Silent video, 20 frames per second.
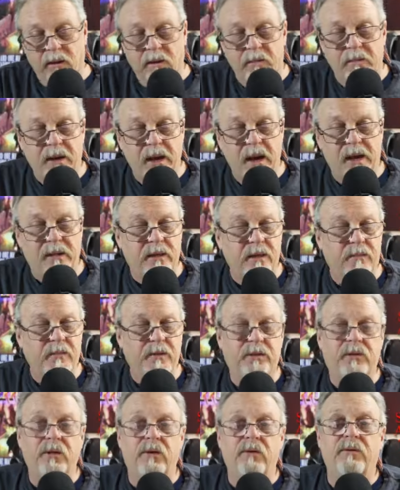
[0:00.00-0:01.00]
welcome back to
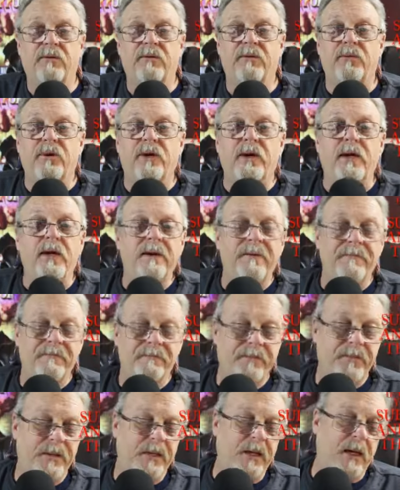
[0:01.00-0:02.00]
episode 3.
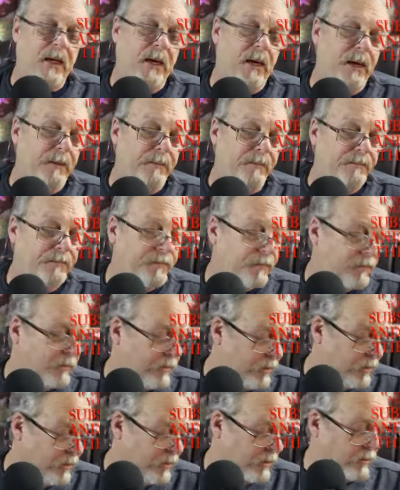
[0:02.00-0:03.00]
We're
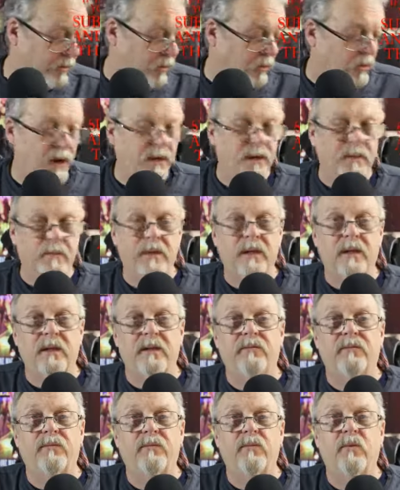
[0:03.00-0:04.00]
right in the
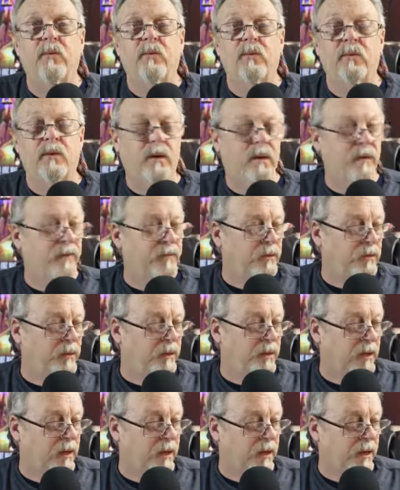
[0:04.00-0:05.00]
middle of
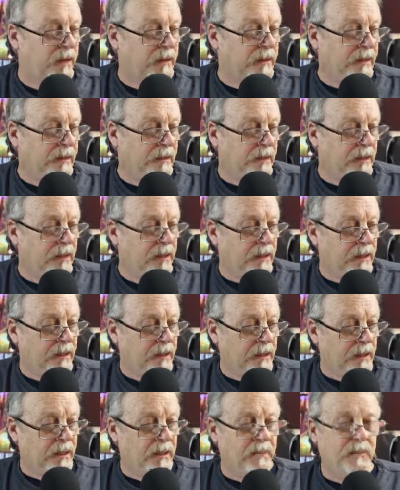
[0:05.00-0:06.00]
doing
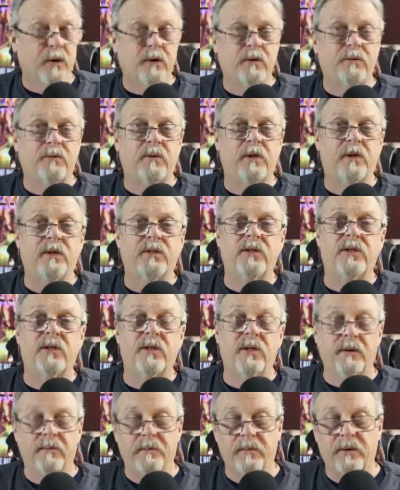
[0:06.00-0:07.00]
post-production
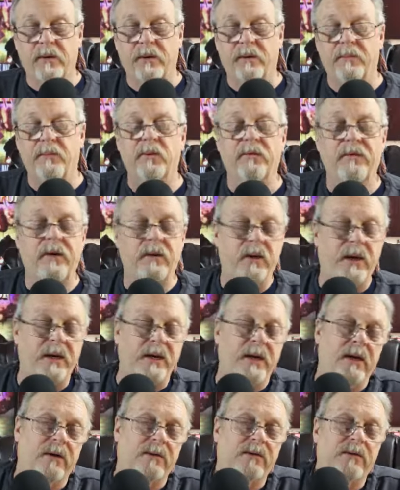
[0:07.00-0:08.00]
on a movie
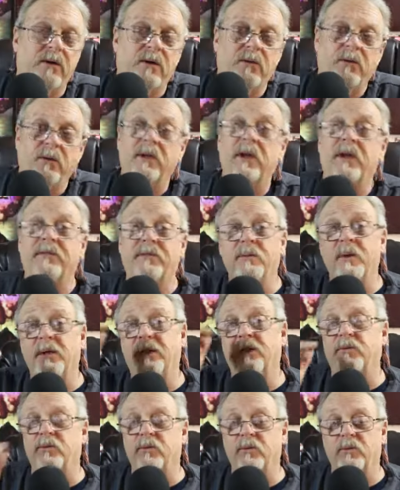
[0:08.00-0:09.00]
right now, so we're going to have to make
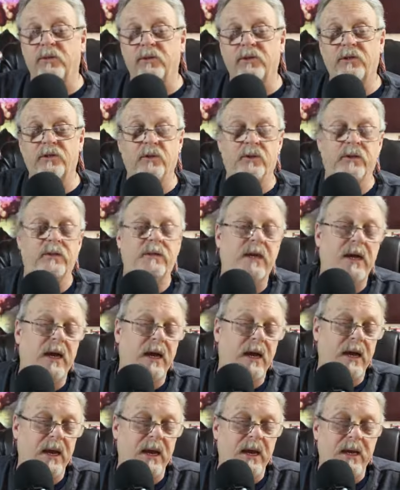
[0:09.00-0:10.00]
this one really short
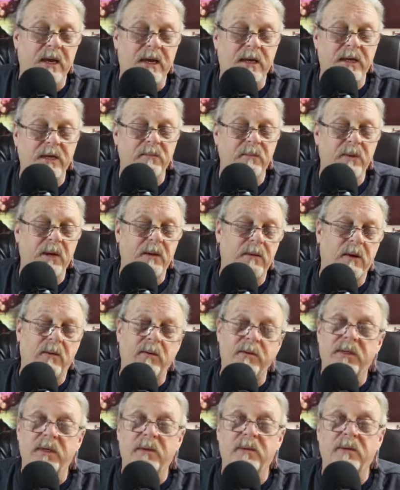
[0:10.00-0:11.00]
today. And I
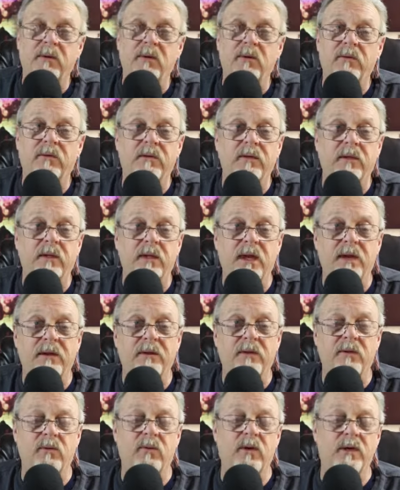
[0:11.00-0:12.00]
wasn't able to go over a lot of
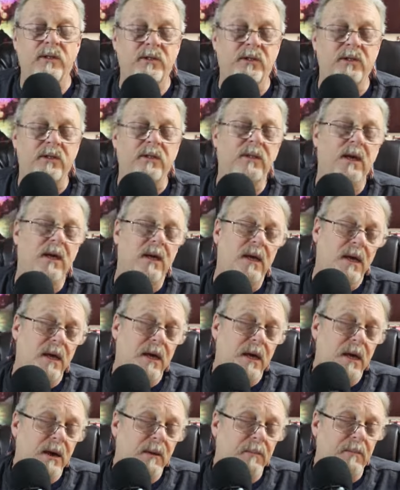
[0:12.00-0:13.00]
the questions,
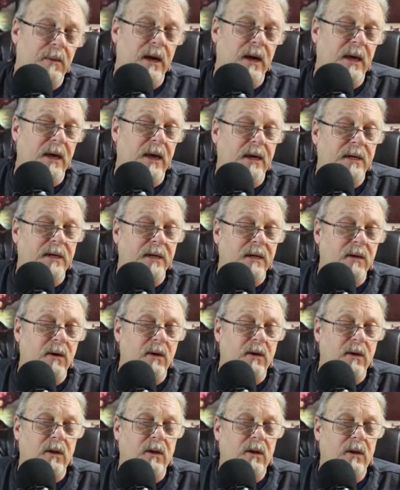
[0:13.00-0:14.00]
but I did
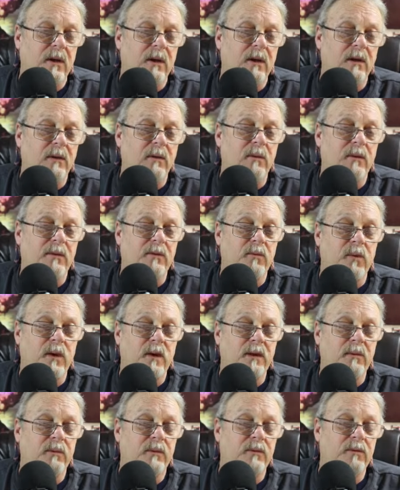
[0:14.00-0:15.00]
go along with
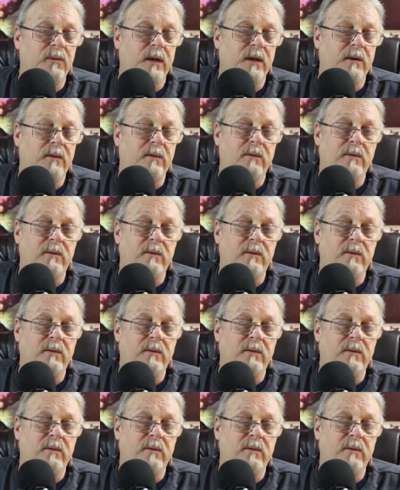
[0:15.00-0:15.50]
one that was like